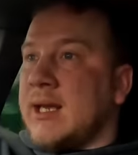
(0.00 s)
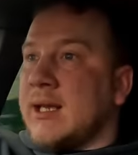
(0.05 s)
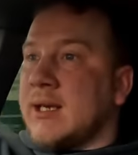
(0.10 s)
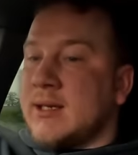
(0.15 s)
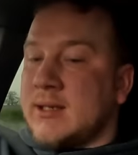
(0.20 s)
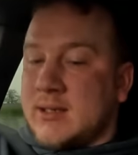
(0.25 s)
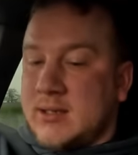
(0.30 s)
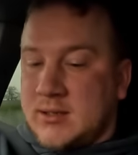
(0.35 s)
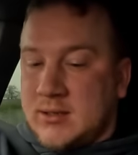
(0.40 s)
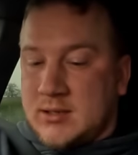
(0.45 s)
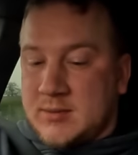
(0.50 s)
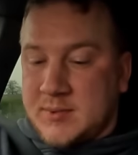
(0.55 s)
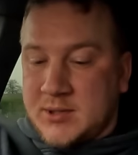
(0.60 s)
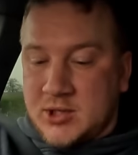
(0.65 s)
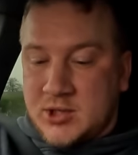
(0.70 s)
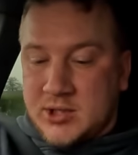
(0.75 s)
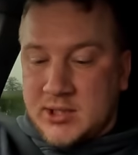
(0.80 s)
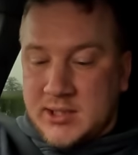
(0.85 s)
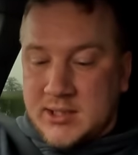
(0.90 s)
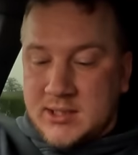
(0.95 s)
in,
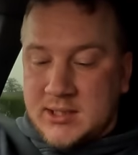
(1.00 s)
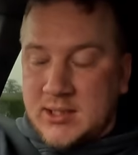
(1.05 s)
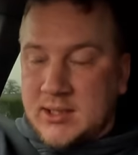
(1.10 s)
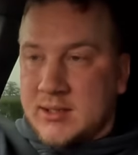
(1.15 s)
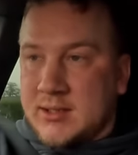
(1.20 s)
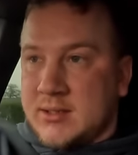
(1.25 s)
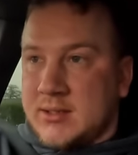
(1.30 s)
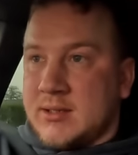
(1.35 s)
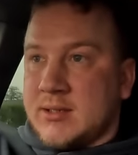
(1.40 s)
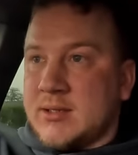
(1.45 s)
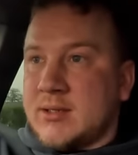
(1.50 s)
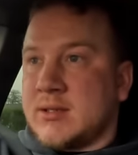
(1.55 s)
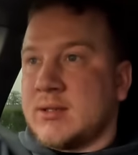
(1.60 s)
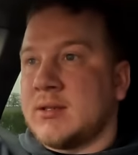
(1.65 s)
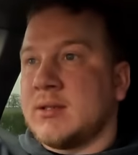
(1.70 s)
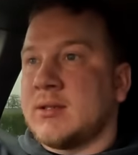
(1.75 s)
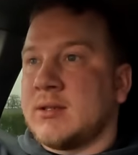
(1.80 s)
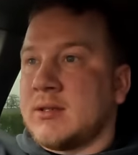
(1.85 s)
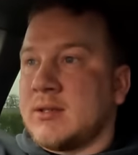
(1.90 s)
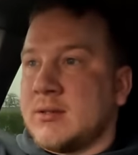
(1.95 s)
especially as it's
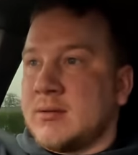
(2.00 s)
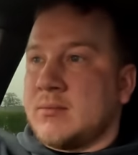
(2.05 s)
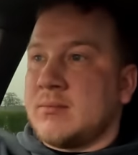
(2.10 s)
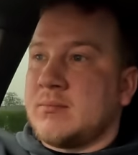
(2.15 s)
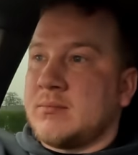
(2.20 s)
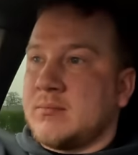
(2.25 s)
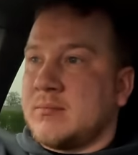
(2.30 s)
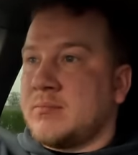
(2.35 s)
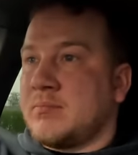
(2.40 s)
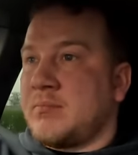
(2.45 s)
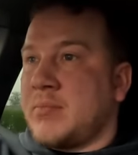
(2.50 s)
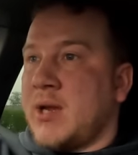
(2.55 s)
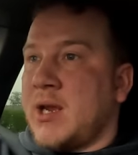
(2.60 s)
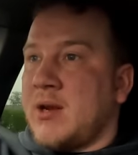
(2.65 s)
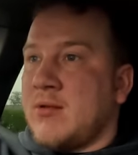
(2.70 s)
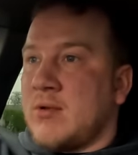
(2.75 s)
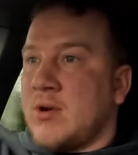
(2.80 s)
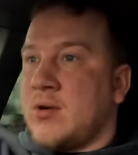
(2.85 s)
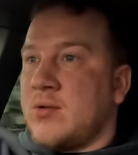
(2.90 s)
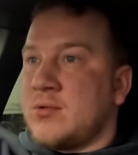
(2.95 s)

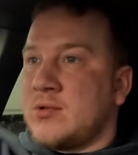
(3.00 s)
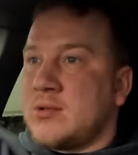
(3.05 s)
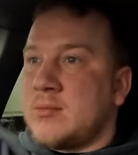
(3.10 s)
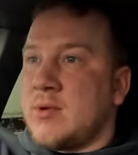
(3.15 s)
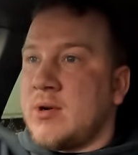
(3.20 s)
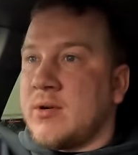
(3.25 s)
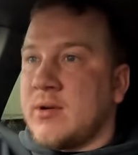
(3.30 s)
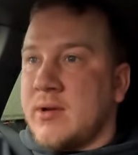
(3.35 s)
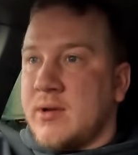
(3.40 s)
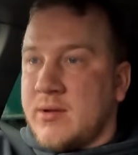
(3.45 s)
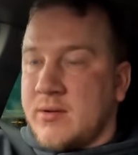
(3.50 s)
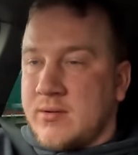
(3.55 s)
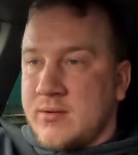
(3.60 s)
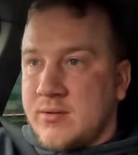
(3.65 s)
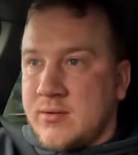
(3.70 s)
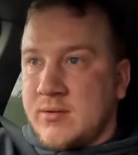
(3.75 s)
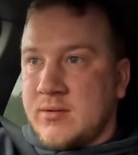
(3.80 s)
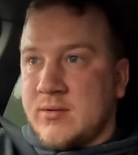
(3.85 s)
payroll tomorrow.